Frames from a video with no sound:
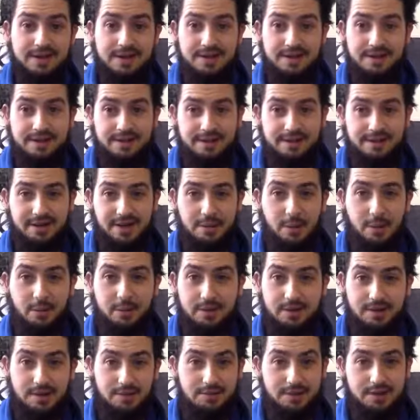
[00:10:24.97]
And we
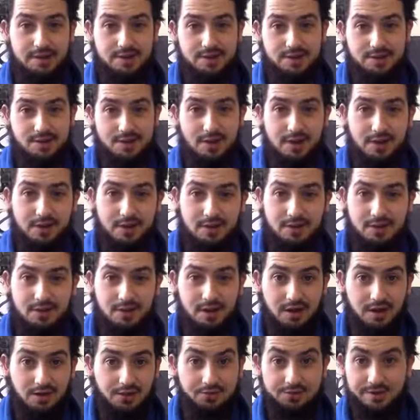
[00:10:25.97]
went to Masjid
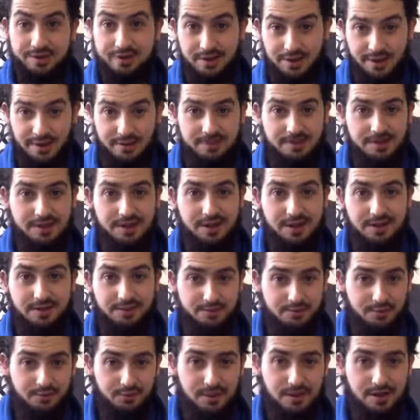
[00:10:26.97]
al-Aqsa 3 times together
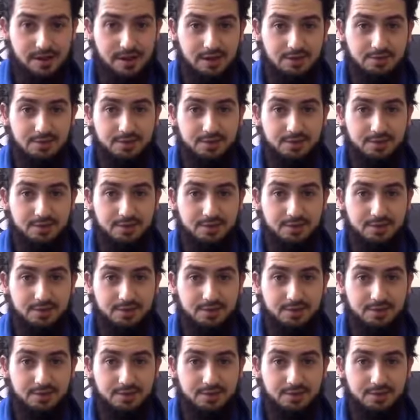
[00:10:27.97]
as well,